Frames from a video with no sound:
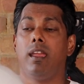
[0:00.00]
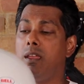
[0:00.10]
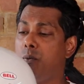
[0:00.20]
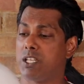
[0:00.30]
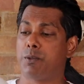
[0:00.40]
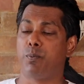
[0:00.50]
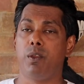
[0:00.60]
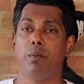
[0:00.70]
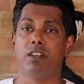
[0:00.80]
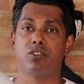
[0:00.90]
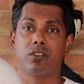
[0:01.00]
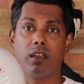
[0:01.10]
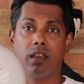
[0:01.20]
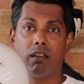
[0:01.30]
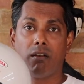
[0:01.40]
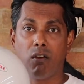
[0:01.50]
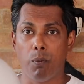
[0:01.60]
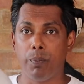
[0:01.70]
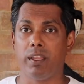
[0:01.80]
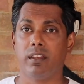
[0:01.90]
It was pretty much
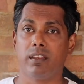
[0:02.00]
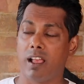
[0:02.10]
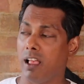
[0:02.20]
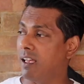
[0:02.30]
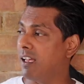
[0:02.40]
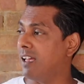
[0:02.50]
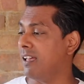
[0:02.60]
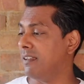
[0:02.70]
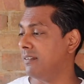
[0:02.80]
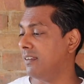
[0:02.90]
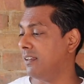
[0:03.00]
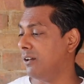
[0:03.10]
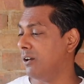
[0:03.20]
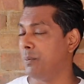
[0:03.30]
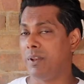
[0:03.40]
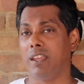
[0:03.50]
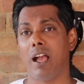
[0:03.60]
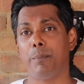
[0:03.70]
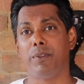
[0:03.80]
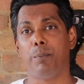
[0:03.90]
opening up
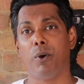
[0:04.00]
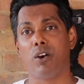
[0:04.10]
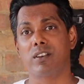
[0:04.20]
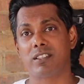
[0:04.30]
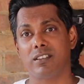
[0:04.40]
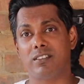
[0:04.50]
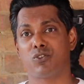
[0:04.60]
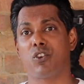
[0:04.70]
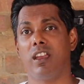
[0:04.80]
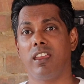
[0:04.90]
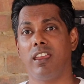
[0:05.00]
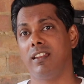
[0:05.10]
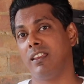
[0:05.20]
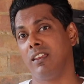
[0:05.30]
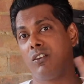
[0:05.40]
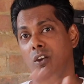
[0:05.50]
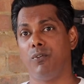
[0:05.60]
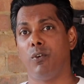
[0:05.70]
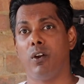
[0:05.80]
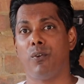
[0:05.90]
the box, trying it, and going
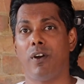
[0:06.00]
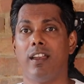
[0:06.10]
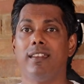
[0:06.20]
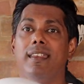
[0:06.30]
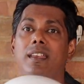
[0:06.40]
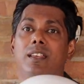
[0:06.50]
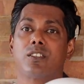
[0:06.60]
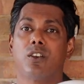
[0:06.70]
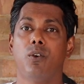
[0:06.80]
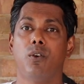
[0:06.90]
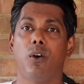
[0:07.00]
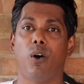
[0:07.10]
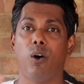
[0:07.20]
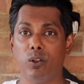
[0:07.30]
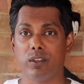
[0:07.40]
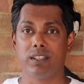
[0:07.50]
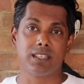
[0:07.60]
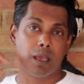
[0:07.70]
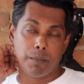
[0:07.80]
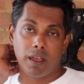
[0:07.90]
for a ride. So all this
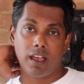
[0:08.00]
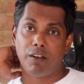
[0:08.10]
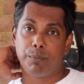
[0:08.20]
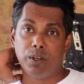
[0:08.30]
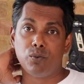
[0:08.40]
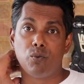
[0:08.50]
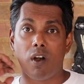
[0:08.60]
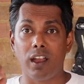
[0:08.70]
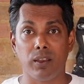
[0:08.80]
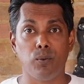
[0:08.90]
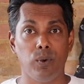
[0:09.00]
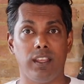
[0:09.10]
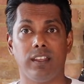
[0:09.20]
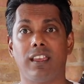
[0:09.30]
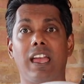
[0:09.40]
summer, I've been riding with it.